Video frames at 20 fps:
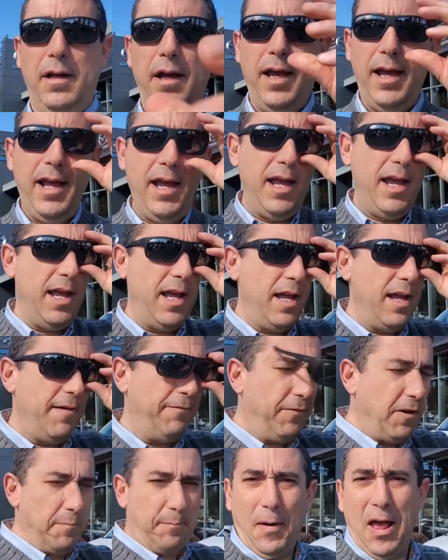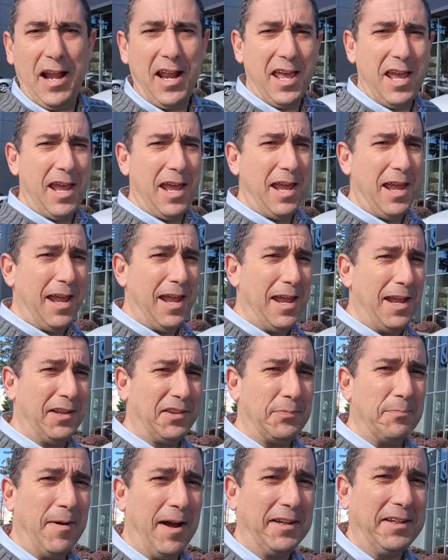Hey everybody,
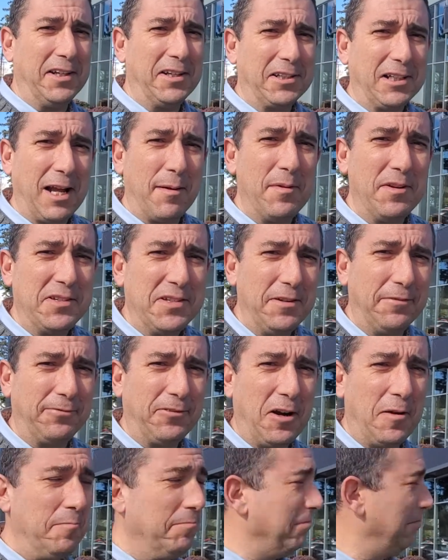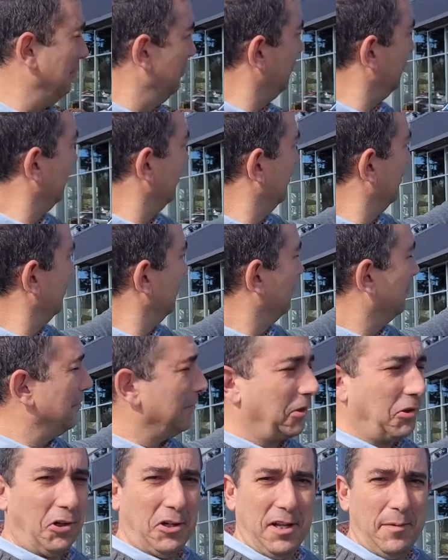it's Mike here coming to you from
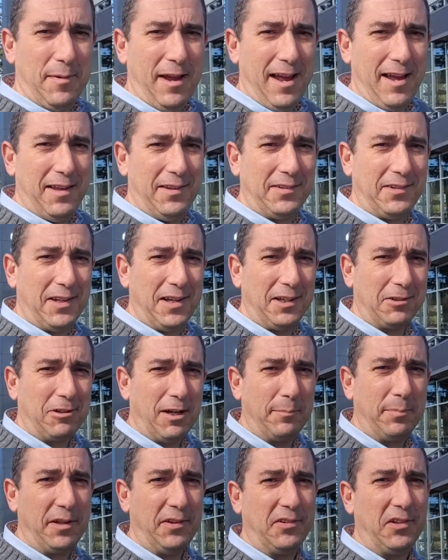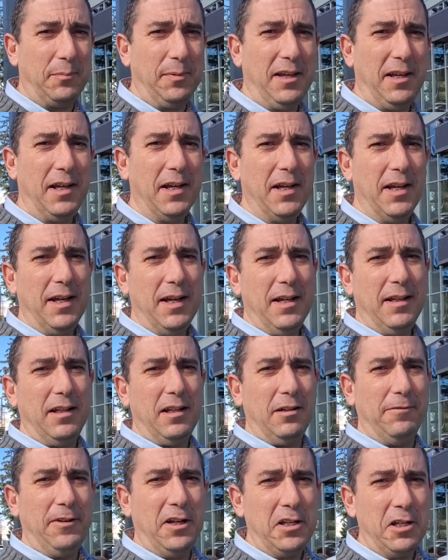Courtenay Mazda, great place to be. A
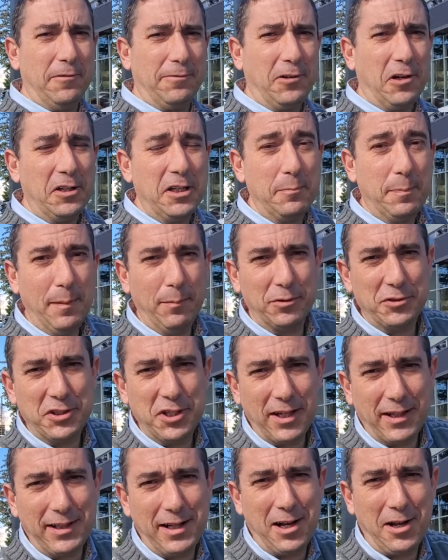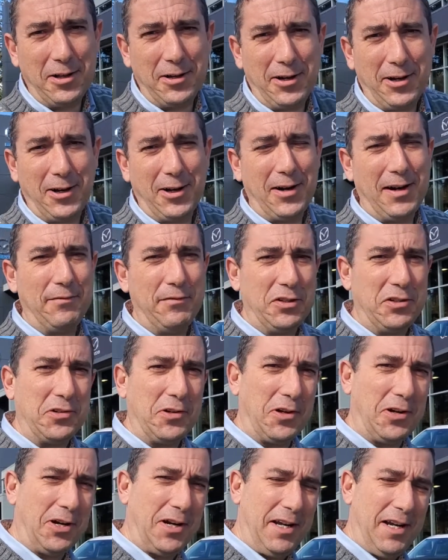little video for all you people checking out our
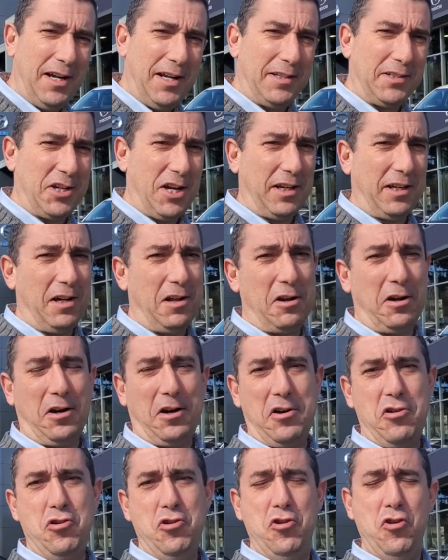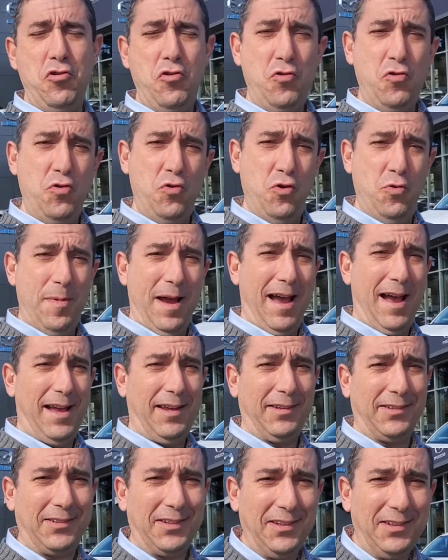inventory, checking out our new
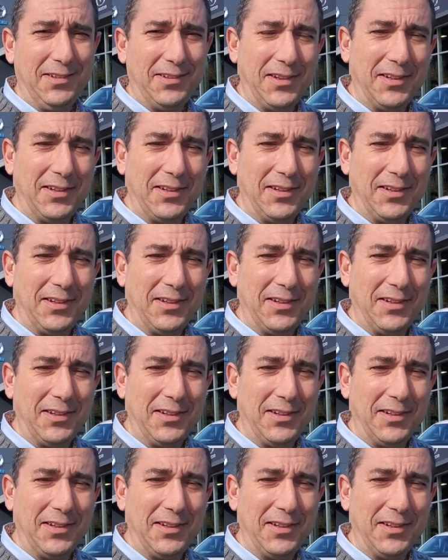Mazdas.